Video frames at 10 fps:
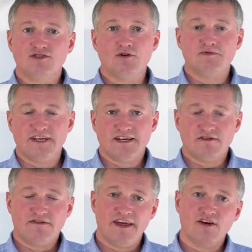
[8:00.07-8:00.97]
a particular
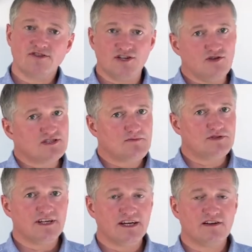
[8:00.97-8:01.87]
thing or to use a
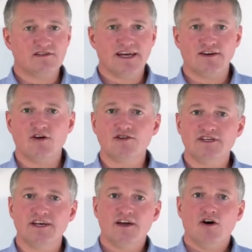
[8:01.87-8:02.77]
particular
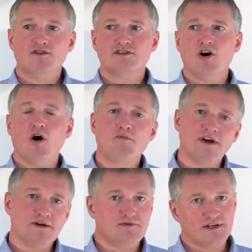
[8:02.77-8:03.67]
technology or to operate
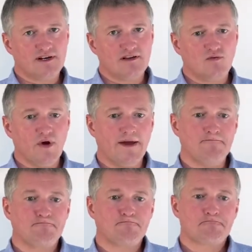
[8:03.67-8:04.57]
in a particular way?
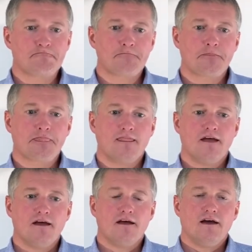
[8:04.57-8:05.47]

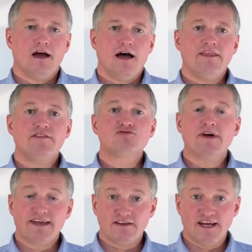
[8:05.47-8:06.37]
And then there's
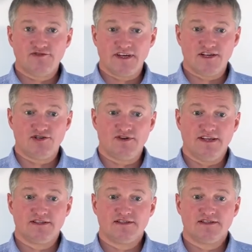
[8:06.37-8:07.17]
regulatory constraints